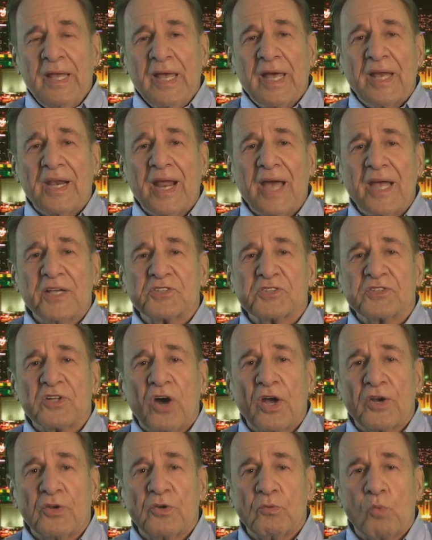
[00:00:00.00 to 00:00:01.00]
and I
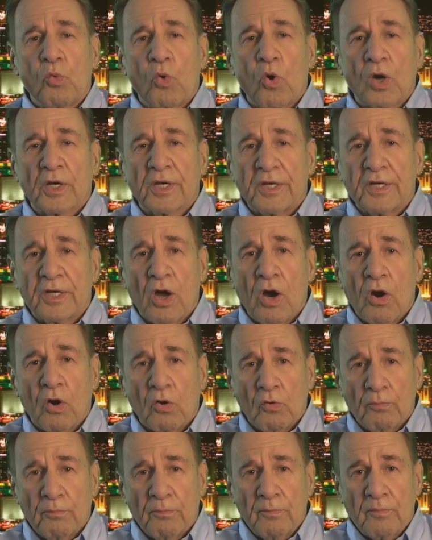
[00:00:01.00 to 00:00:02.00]
started walking
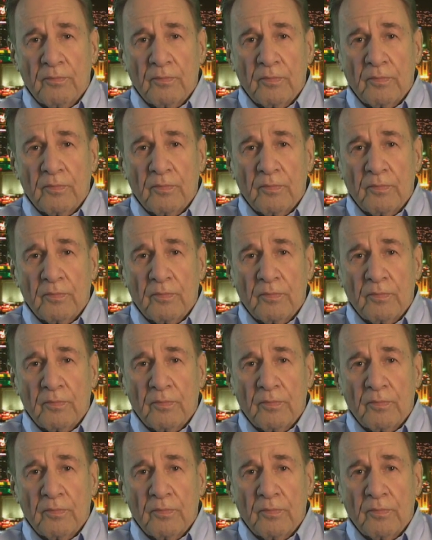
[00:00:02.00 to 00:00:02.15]
home.